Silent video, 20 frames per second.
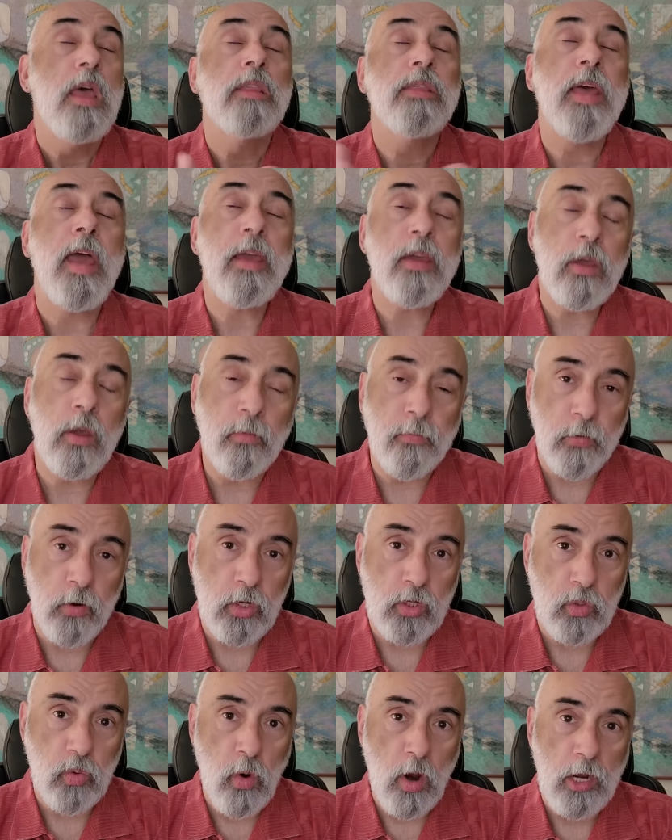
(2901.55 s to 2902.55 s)
Thank you for
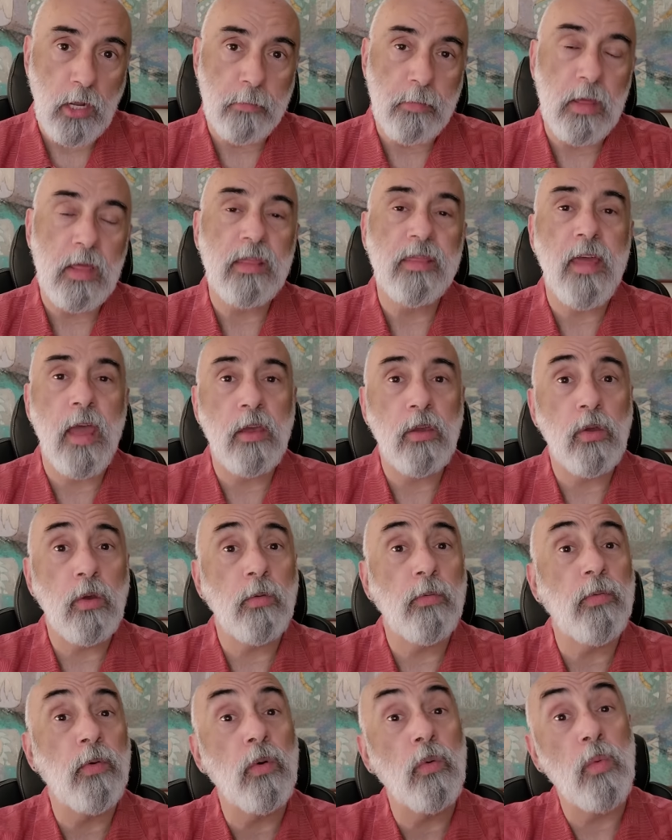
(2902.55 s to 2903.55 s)
joining me. Thank you
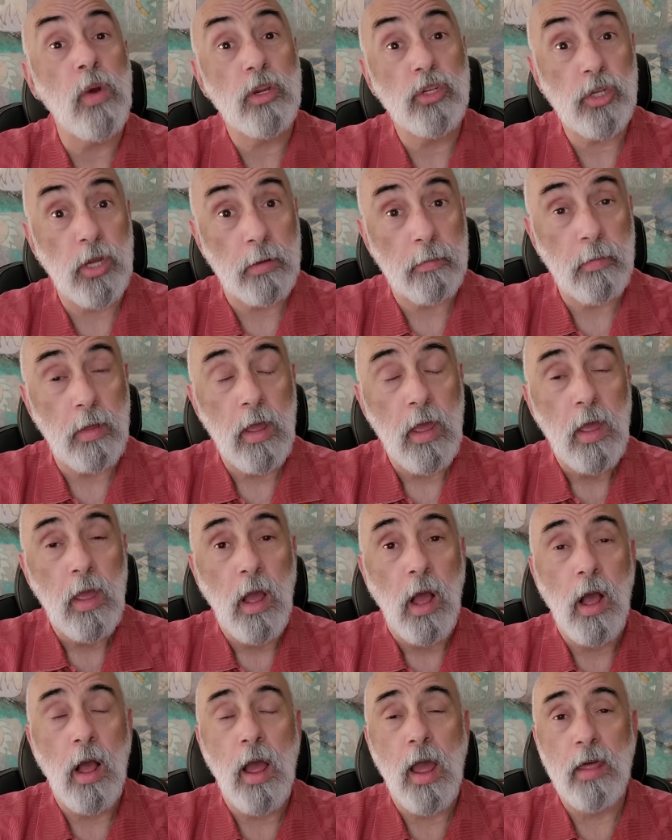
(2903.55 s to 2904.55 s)
for wishing
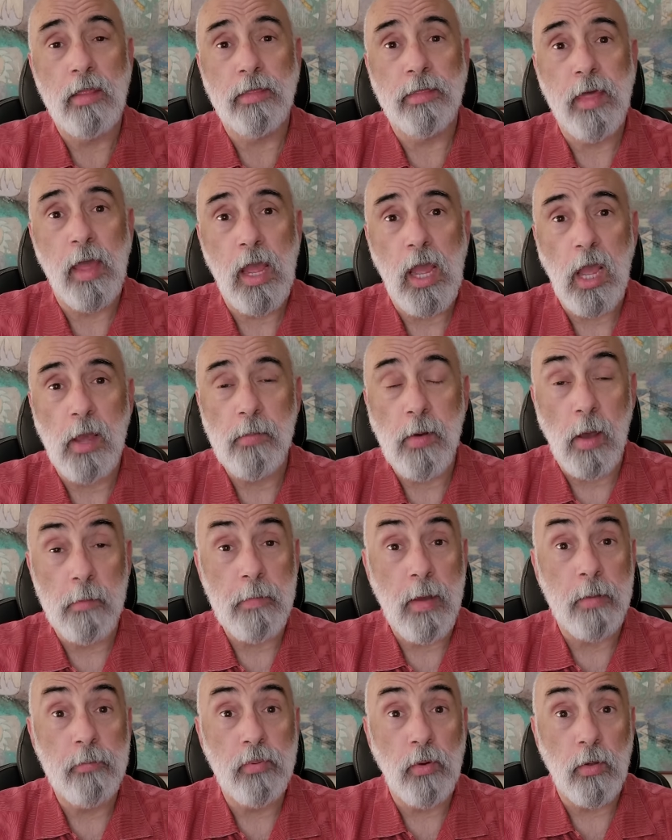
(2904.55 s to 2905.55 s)
uh, and thinking about
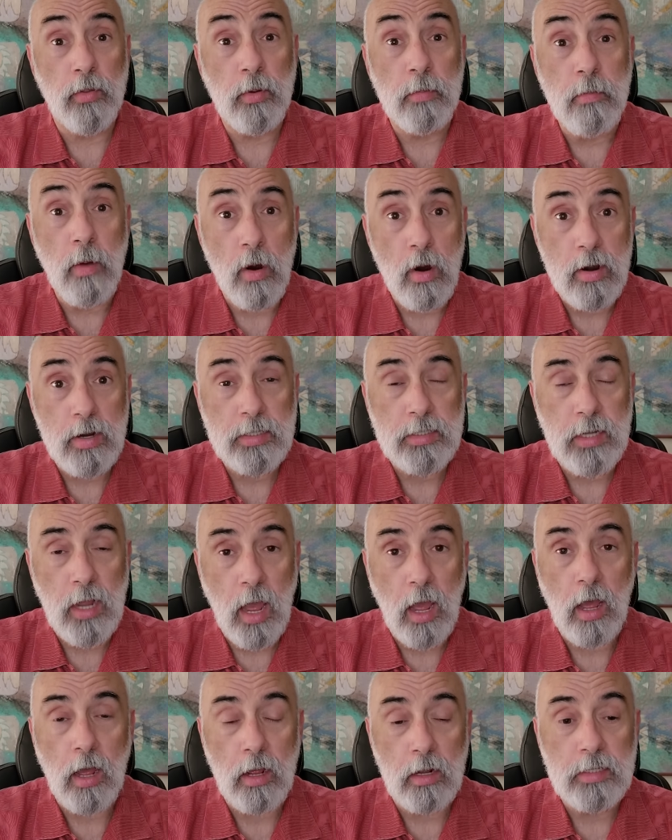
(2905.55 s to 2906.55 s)
my brother Mark
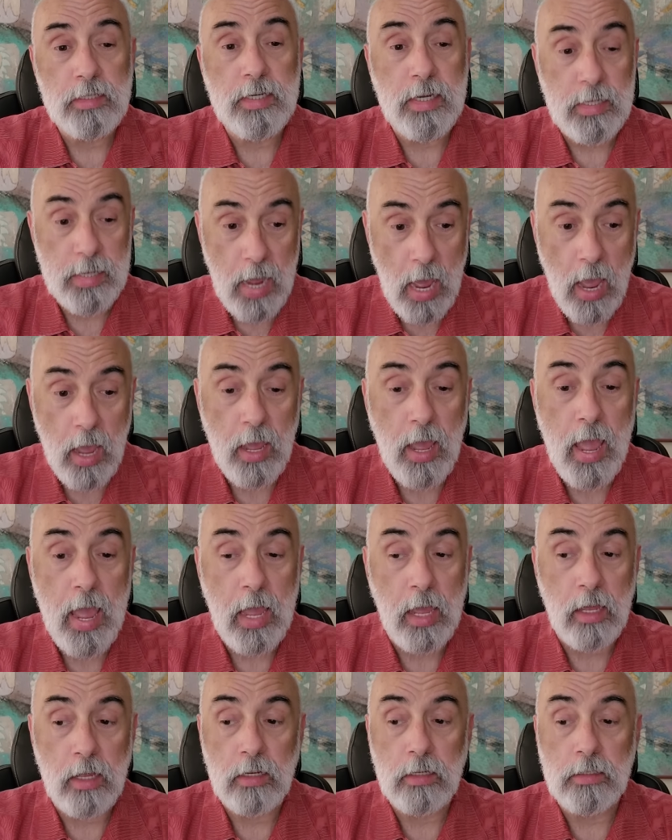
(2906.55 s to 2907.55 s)
uh, today.
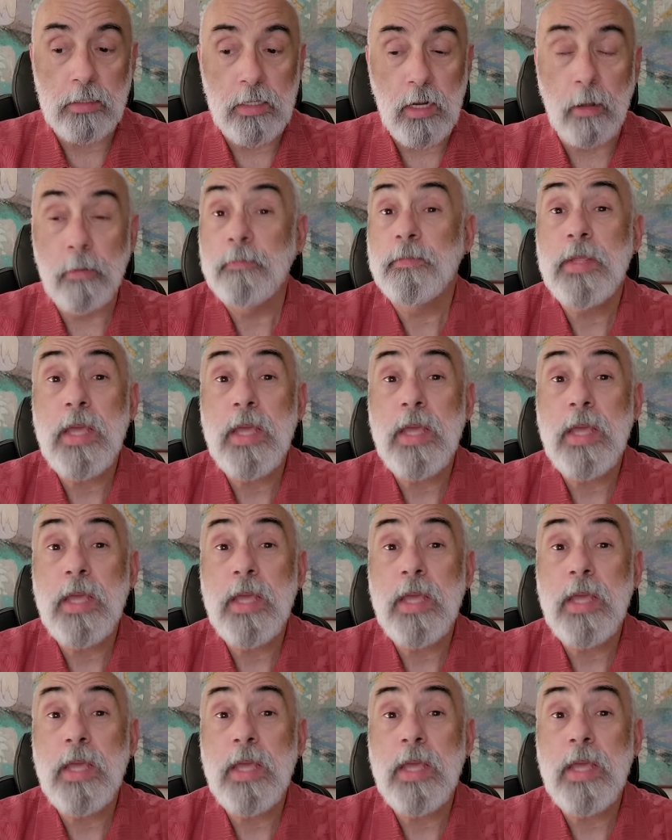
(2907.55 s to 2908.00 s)
And uh,